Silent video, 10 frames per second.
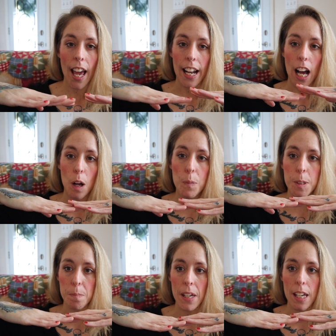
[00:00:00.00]
and
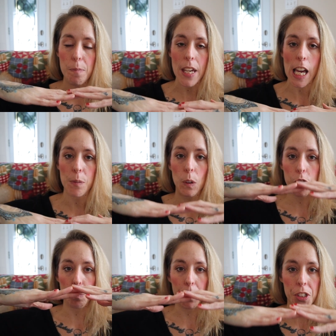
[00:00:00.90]
helps me be able
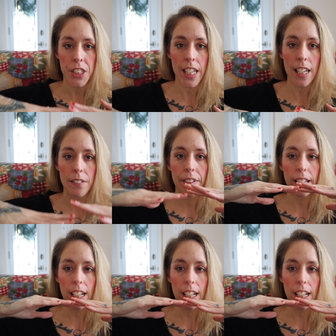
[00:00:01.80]
to perceive